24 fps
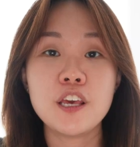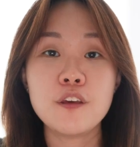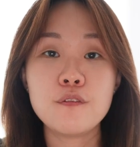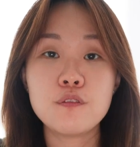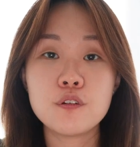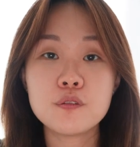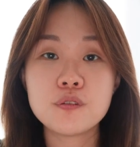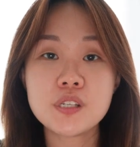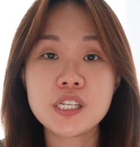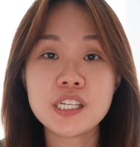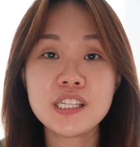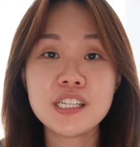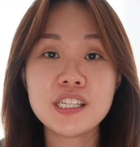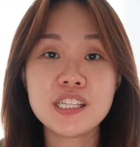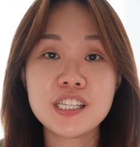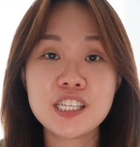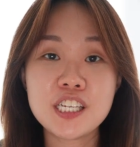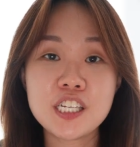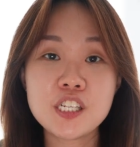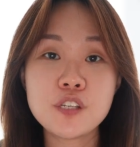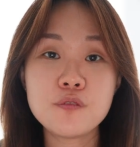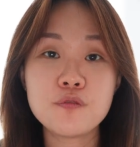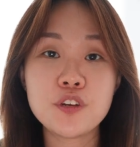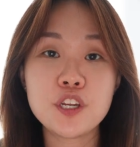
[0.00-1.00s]
If you've seen
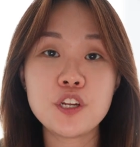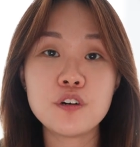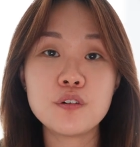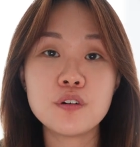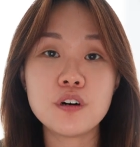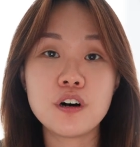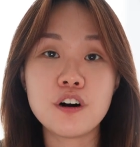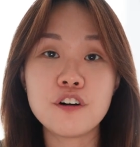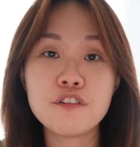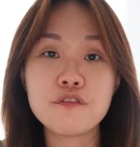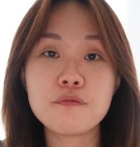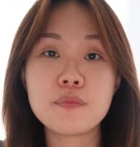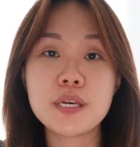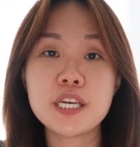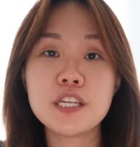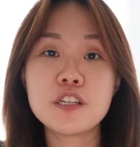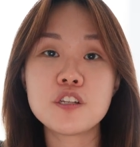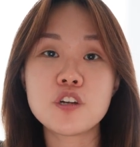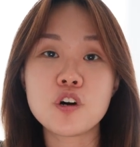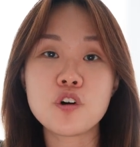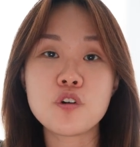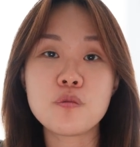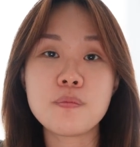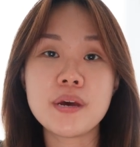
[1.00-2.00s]
this video of me
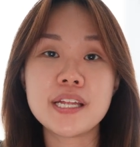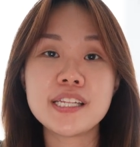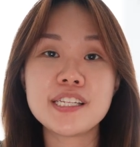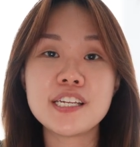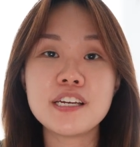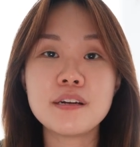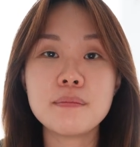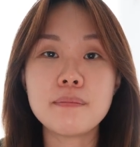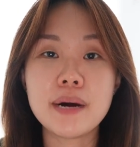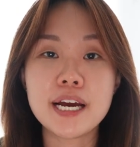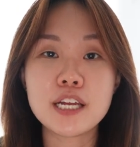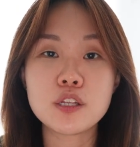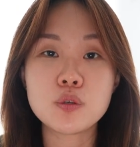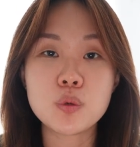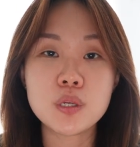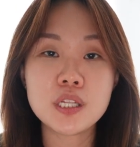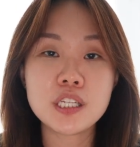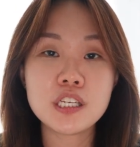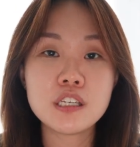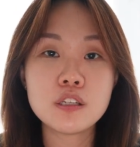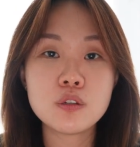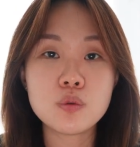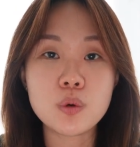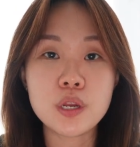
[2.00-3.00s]
documenting my
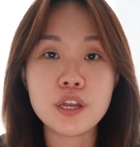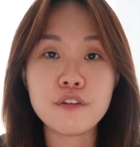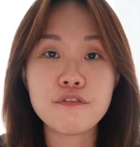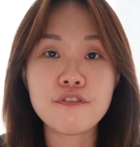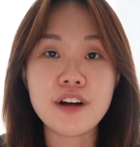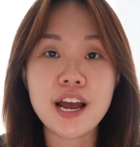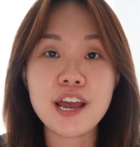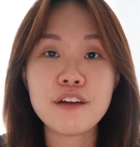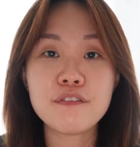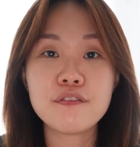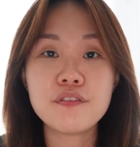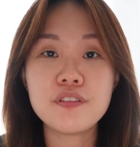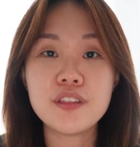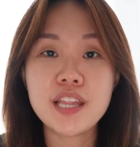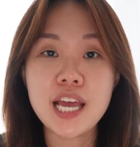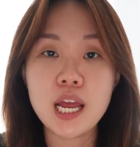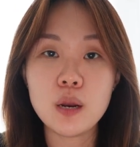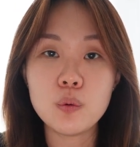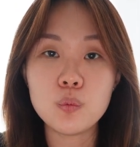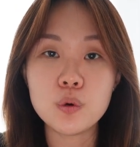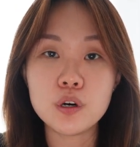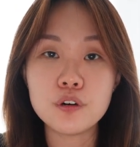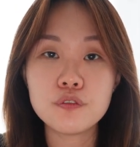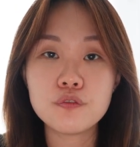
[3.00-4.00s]
2025 net
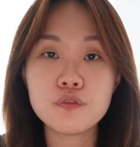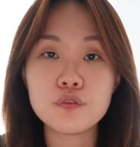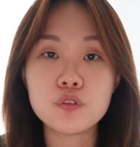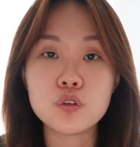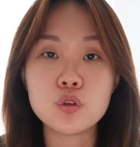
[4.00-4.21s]
worth,